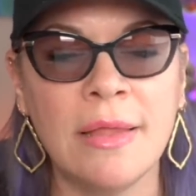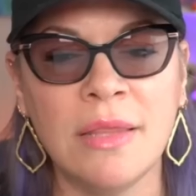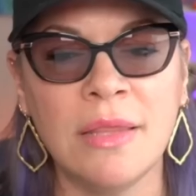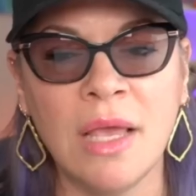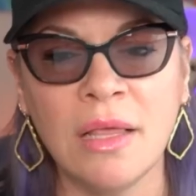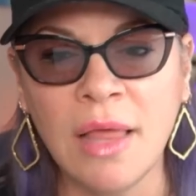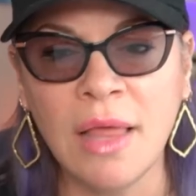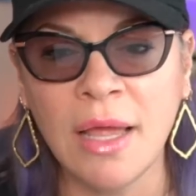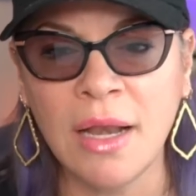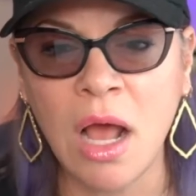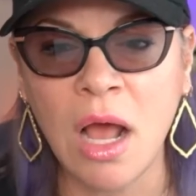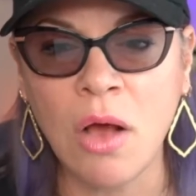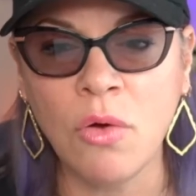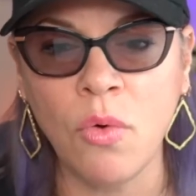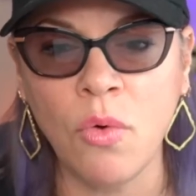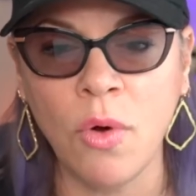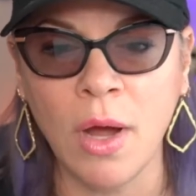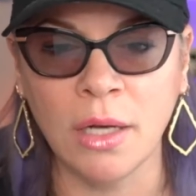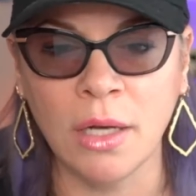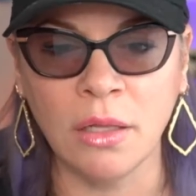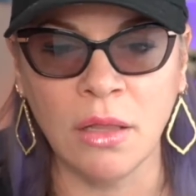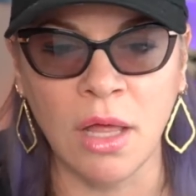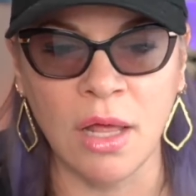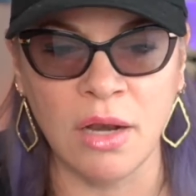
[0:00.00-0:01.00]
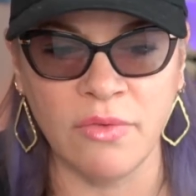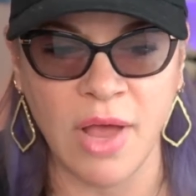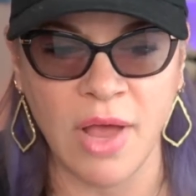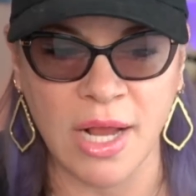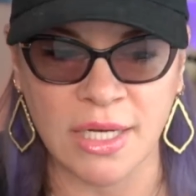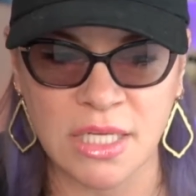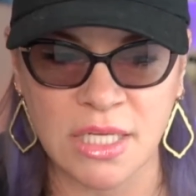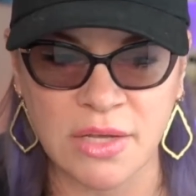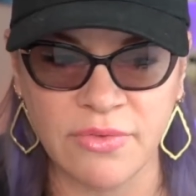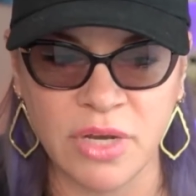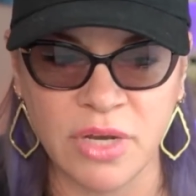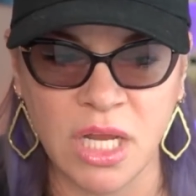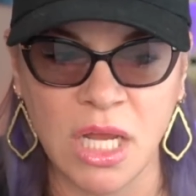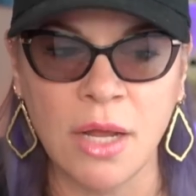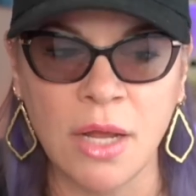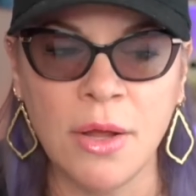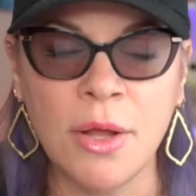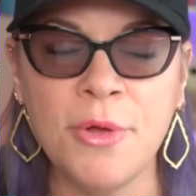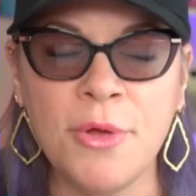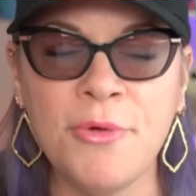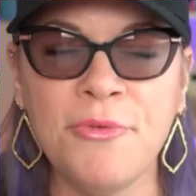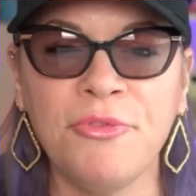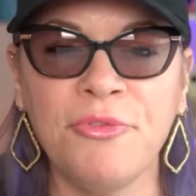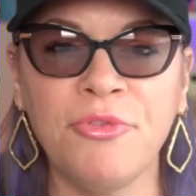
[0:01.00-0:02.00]
They laid out quite a lot of activity
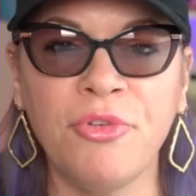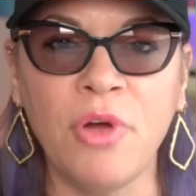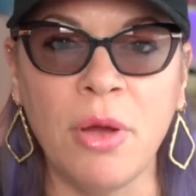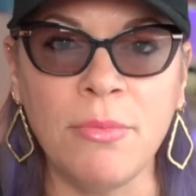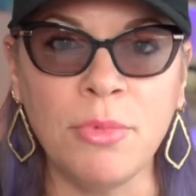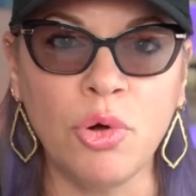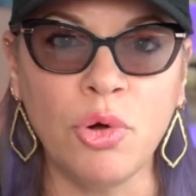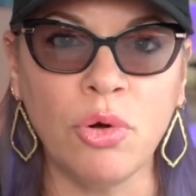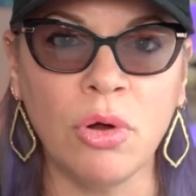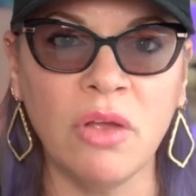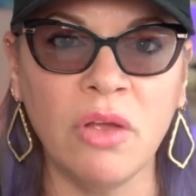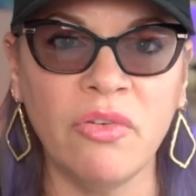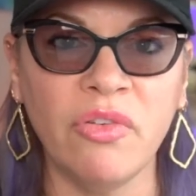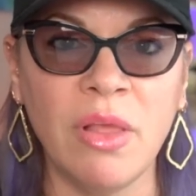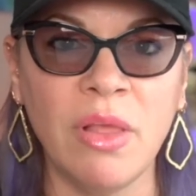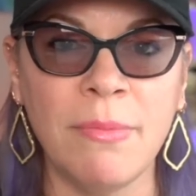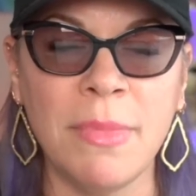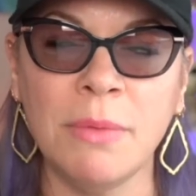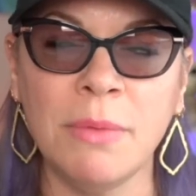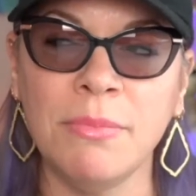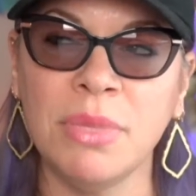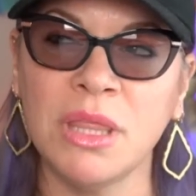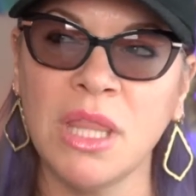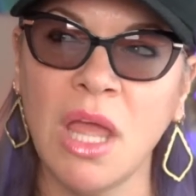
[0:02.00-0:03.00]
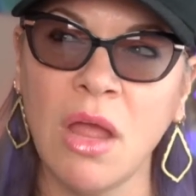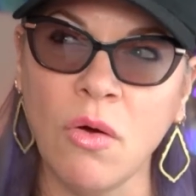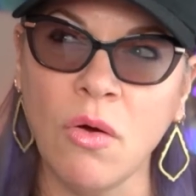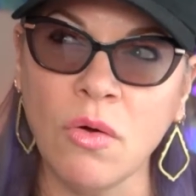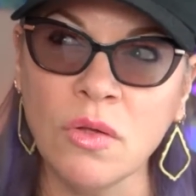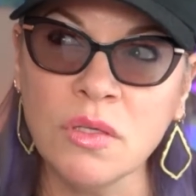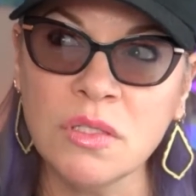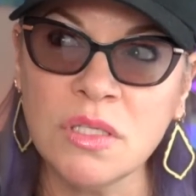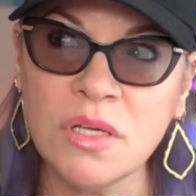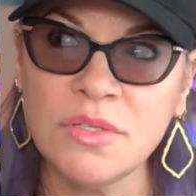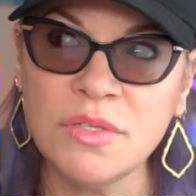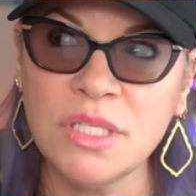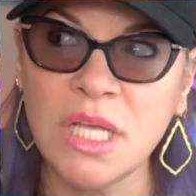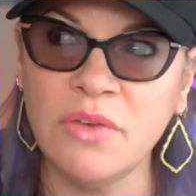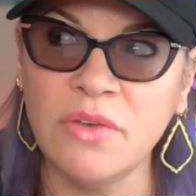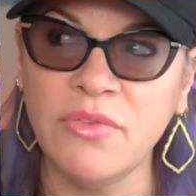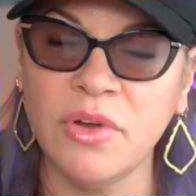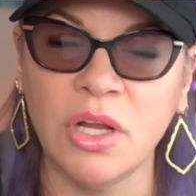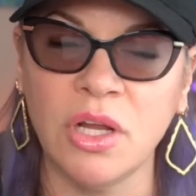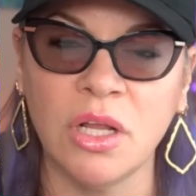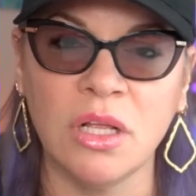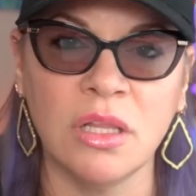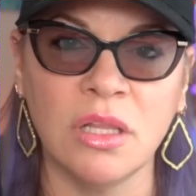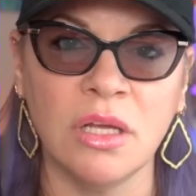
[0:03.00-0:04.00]
from Corey Fleming, but they also said
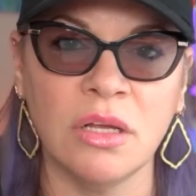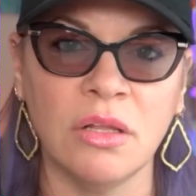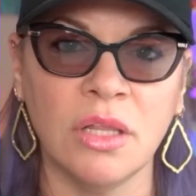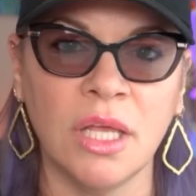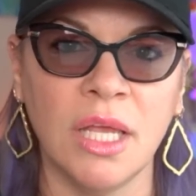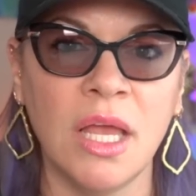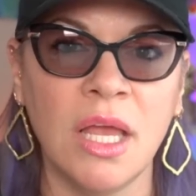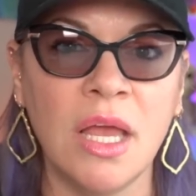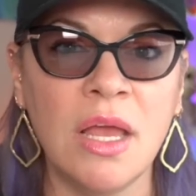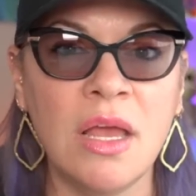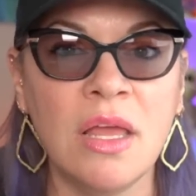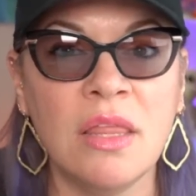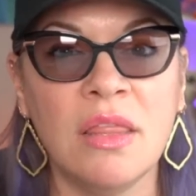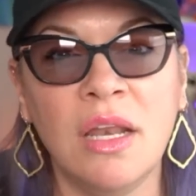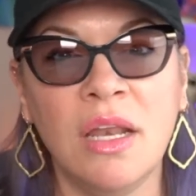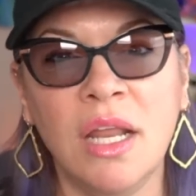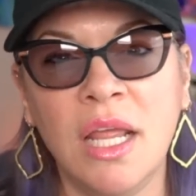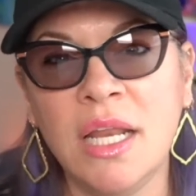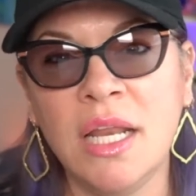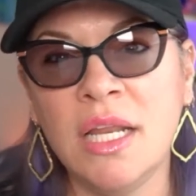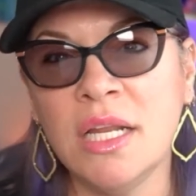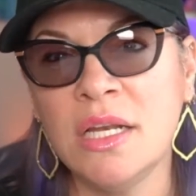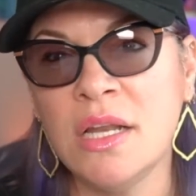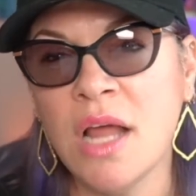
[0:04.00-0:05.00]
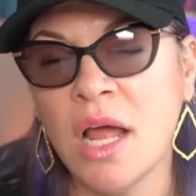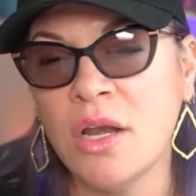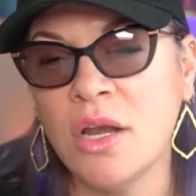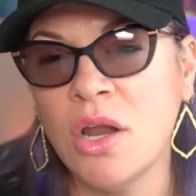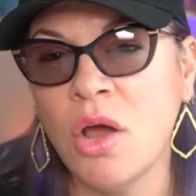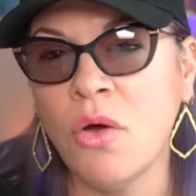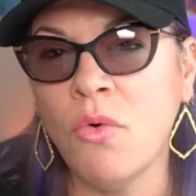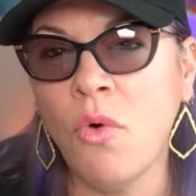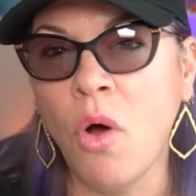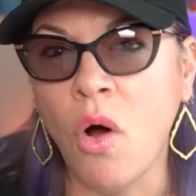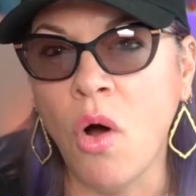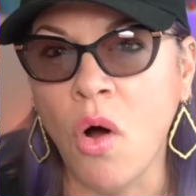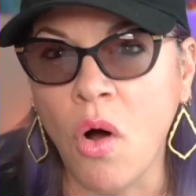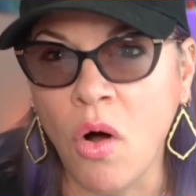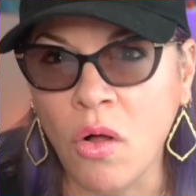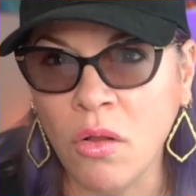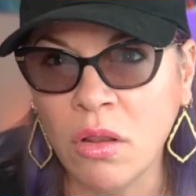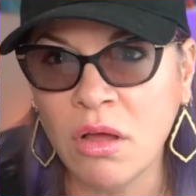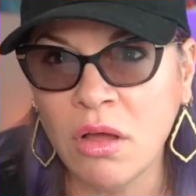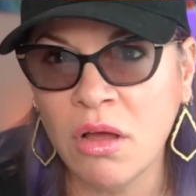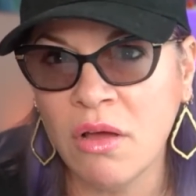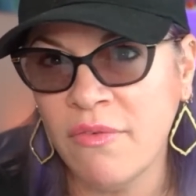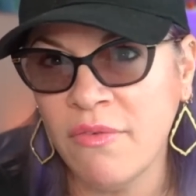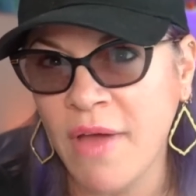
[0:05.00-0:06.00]
very clearly that he did not know
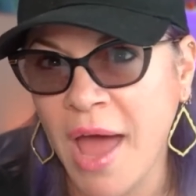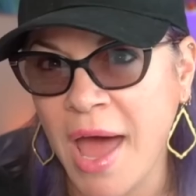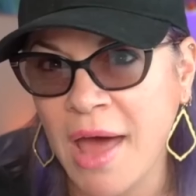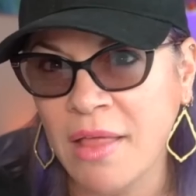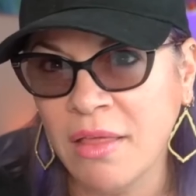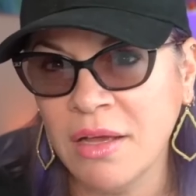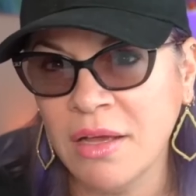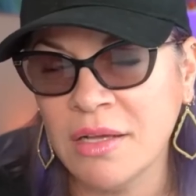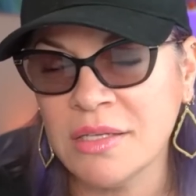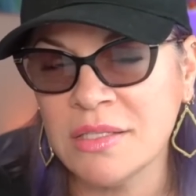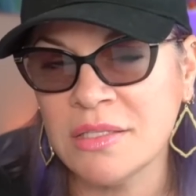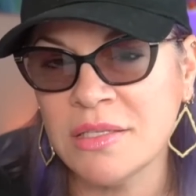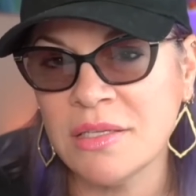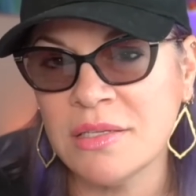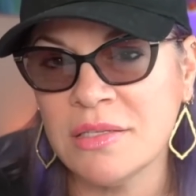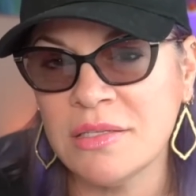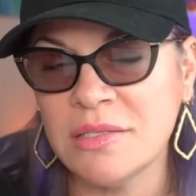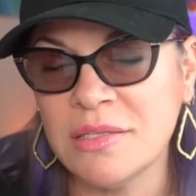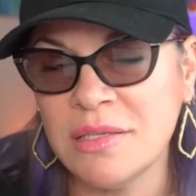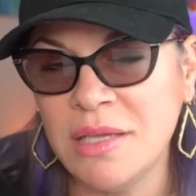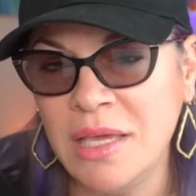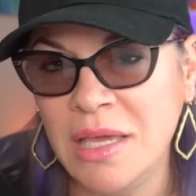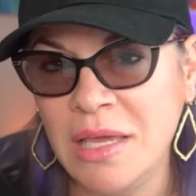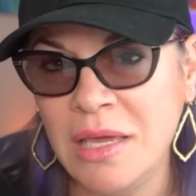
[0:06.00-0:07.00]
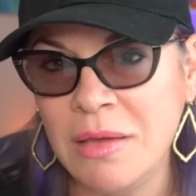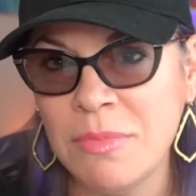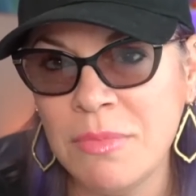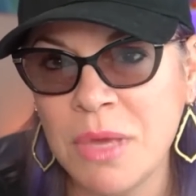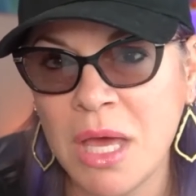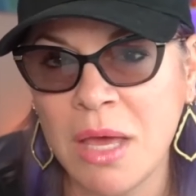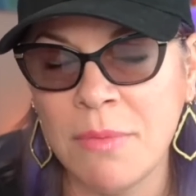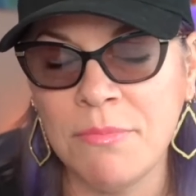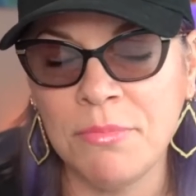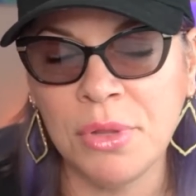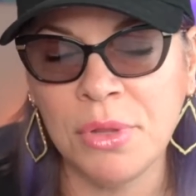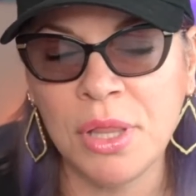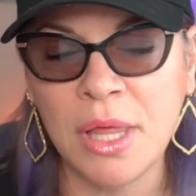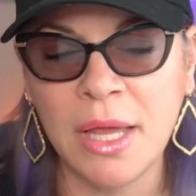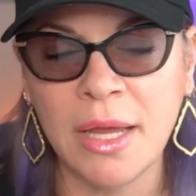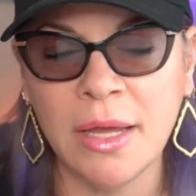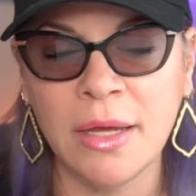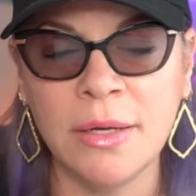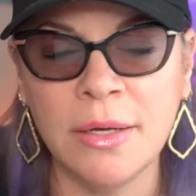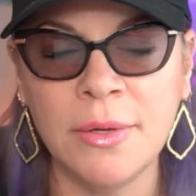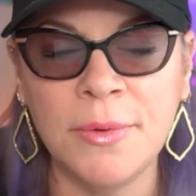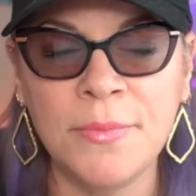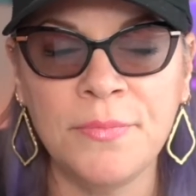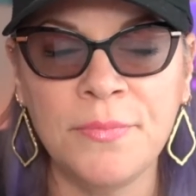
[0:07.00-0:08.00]
all of Alec's scheme and
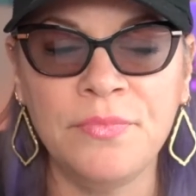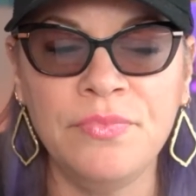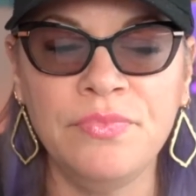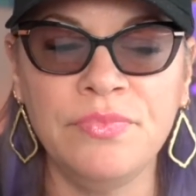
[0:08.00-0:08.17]
plan.